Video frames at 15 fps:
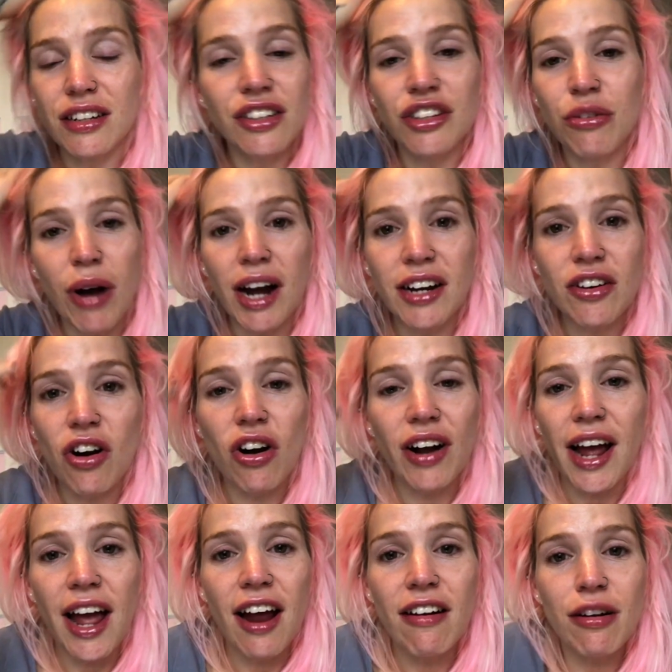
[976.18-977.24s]
do I not
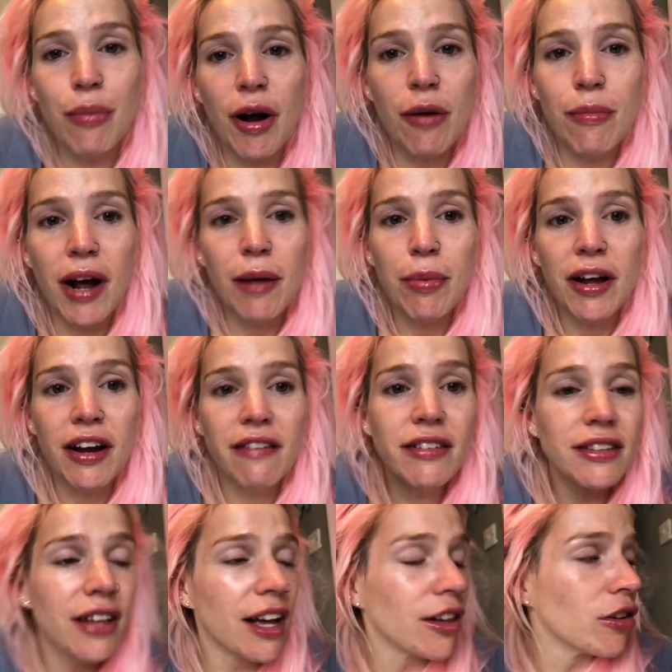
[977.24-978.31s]
care about my
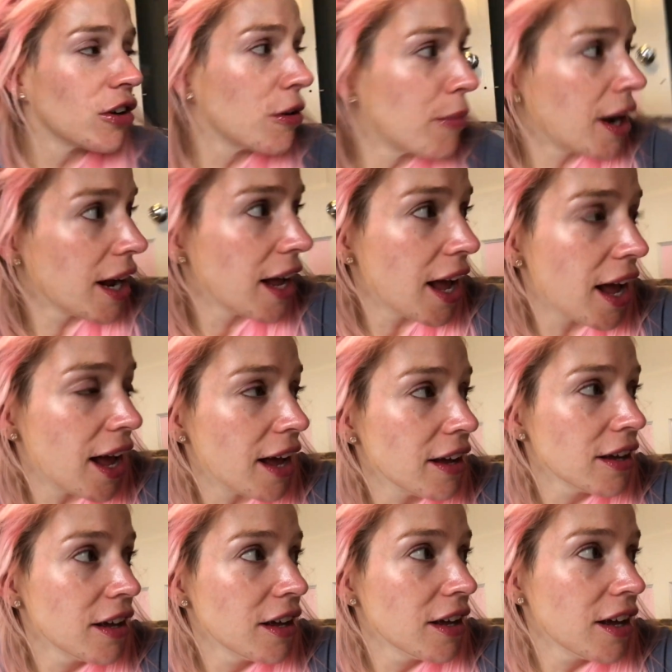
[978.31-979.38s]
appearance? Like, look at my hair.
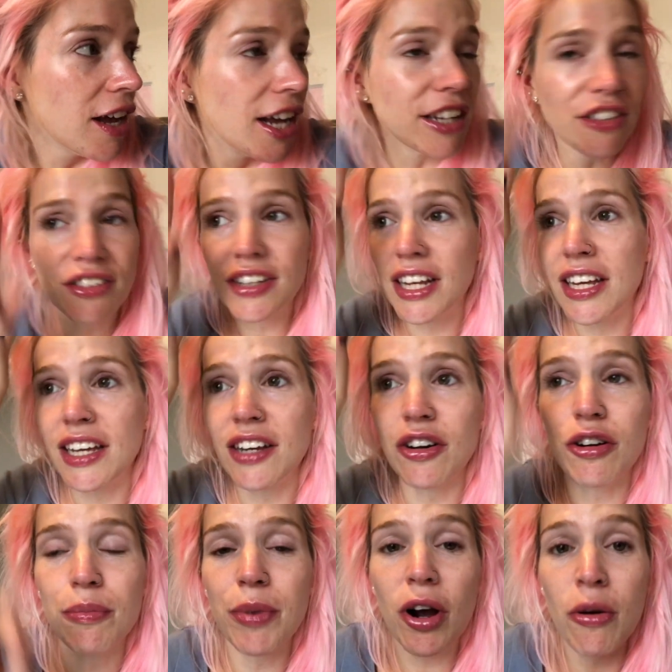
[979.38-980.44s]
It's sticking
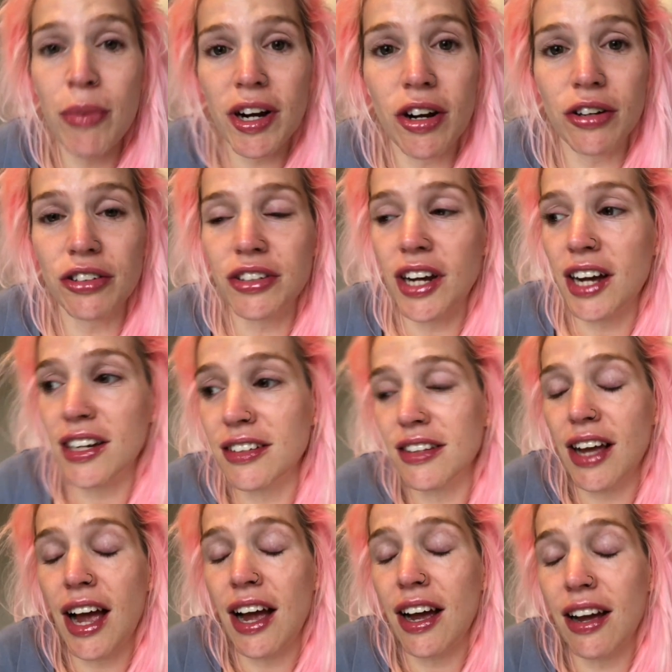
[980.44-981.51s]
up. Oh my gosh,
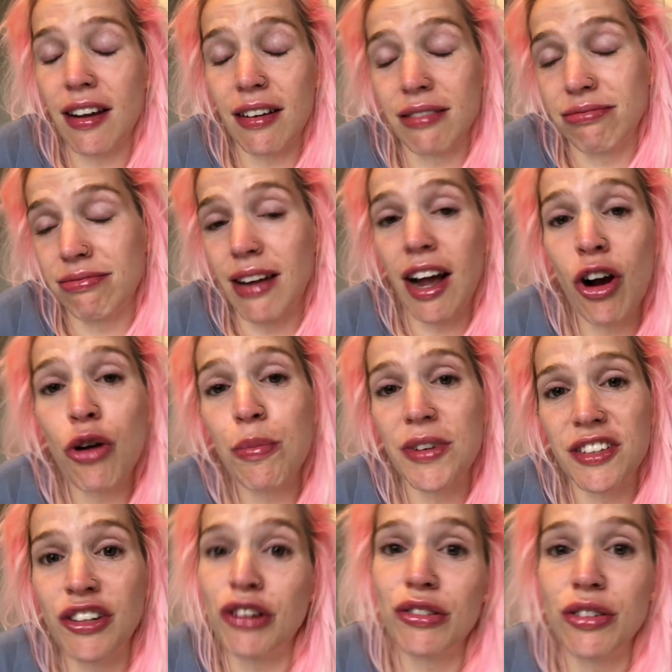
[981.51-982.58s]
guys. I hope
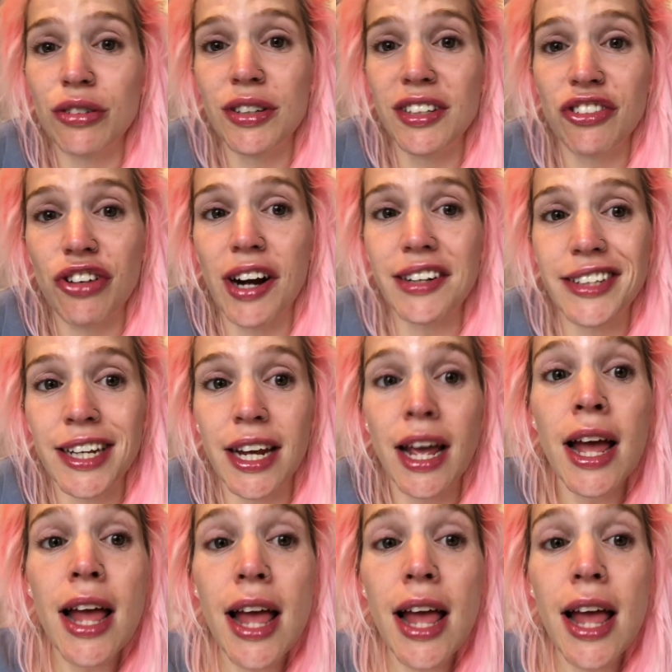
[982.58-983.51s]
it's not too distracting.